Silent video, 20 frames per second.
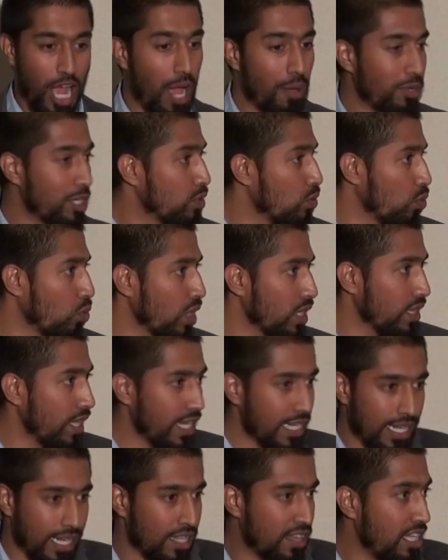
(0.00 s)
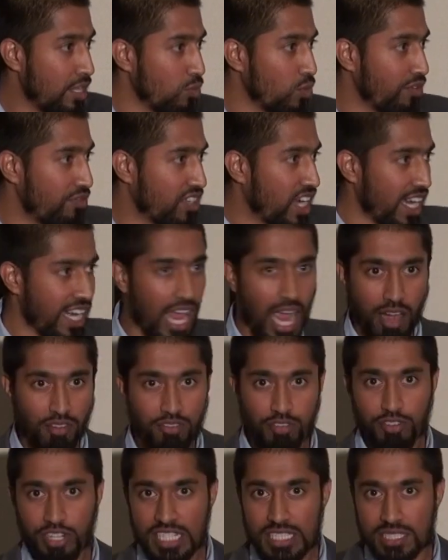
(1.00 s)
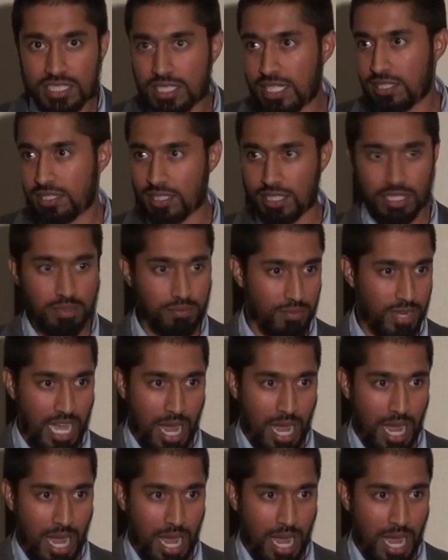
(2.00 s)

I mean, wallahi ladim, we've got every system